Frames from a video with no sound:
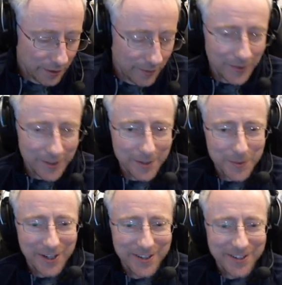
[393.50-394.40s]
What's up,
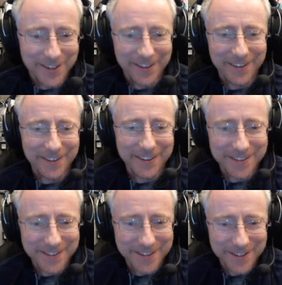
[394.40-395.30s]
Sky Jedi? Nice to
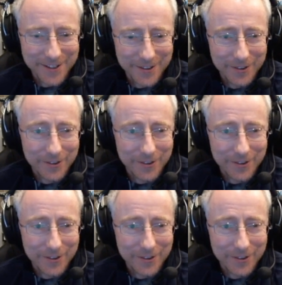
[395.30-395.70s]
see you.